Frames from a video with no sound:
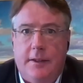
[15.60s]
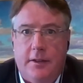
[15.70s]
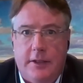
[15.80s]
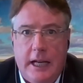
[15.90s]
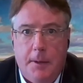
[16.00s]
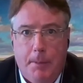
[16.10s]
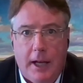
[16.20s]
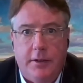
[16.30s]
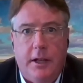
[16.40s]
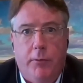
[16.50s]
in the
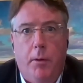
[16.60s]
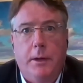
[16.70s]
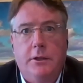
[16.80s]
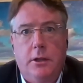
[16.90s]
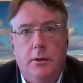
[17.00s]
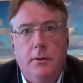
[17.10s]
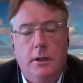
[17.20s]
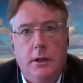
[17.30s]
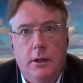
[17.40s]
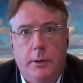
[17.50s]
sustainability of what we do,